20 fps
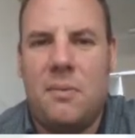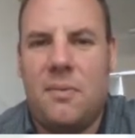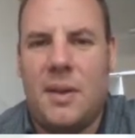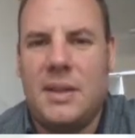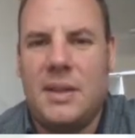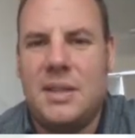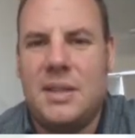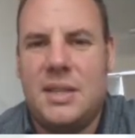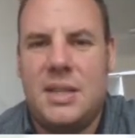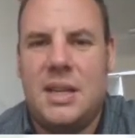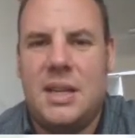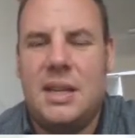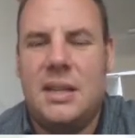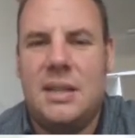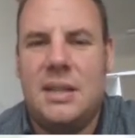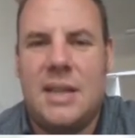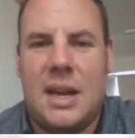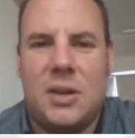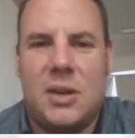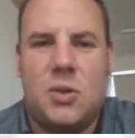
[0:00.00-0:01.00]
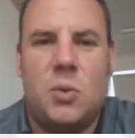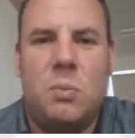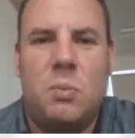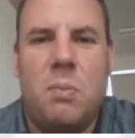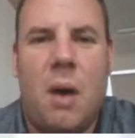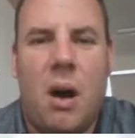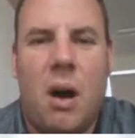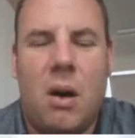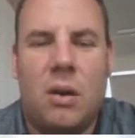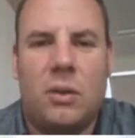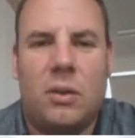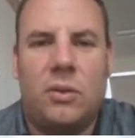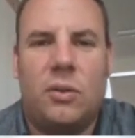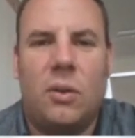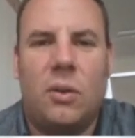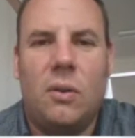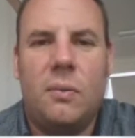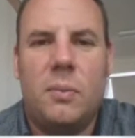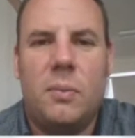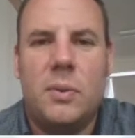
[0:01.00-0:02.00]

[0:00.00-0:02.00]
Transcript: fencing national parks off.